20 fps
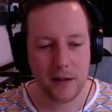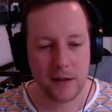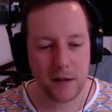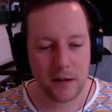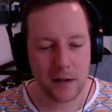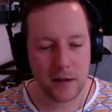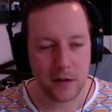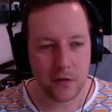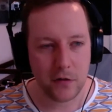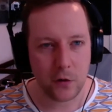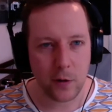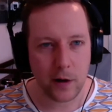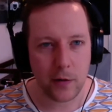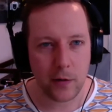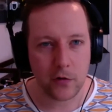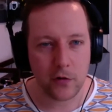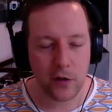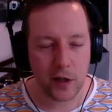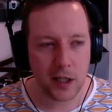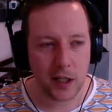And so I was
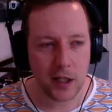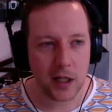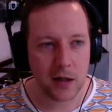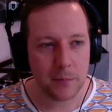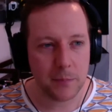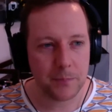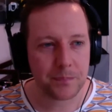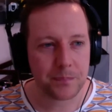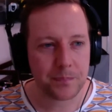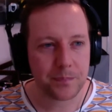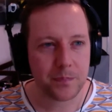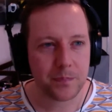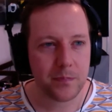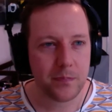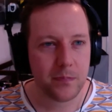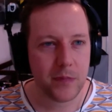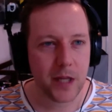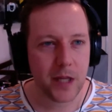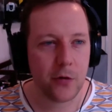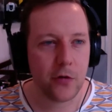thinking
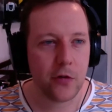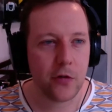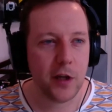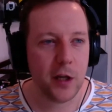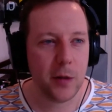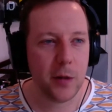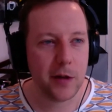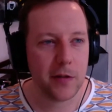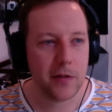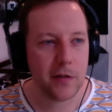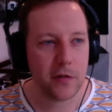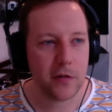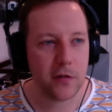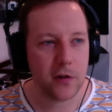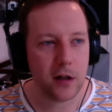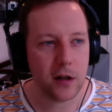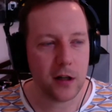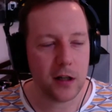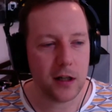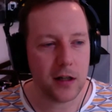about this
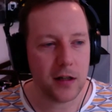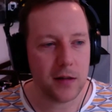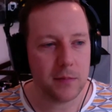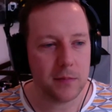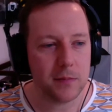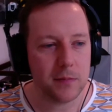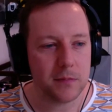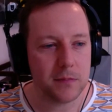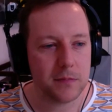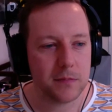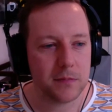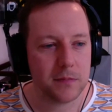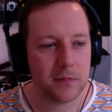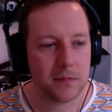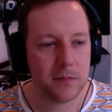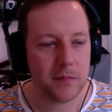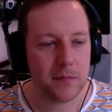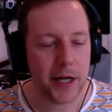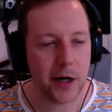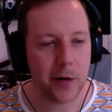little
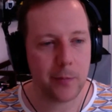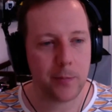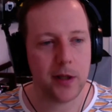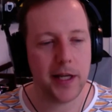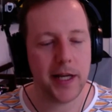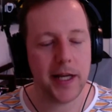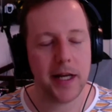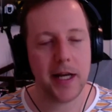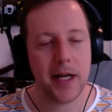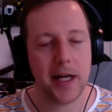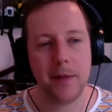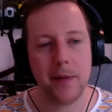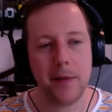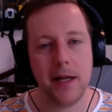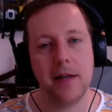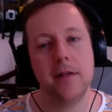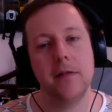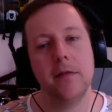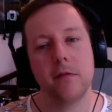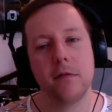airplane I'd
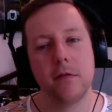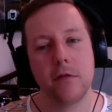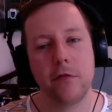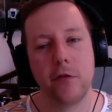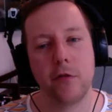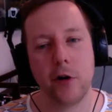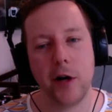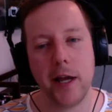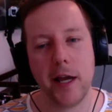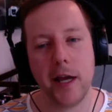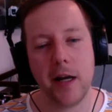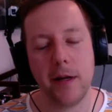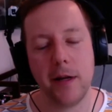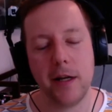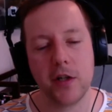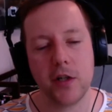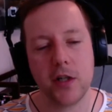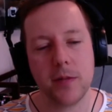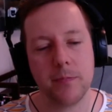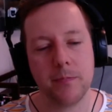made for an
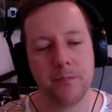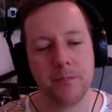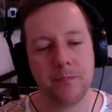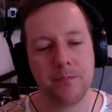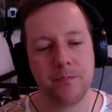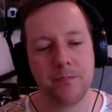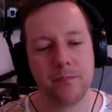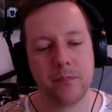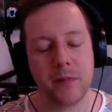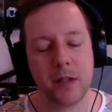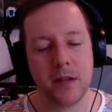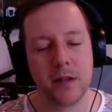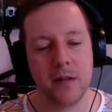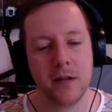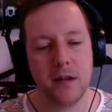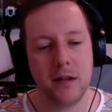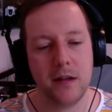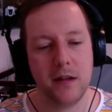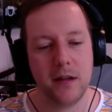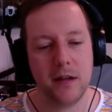animation,
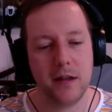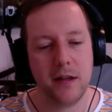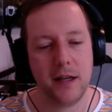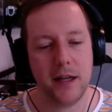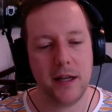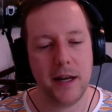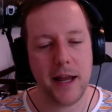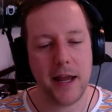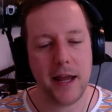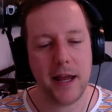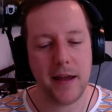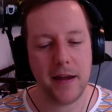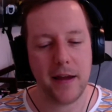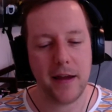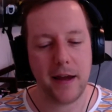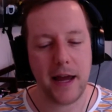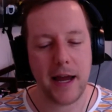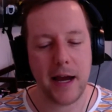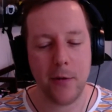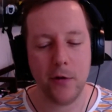and
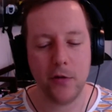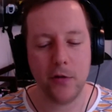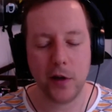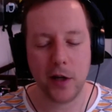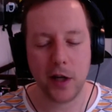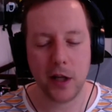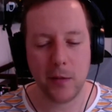how was I going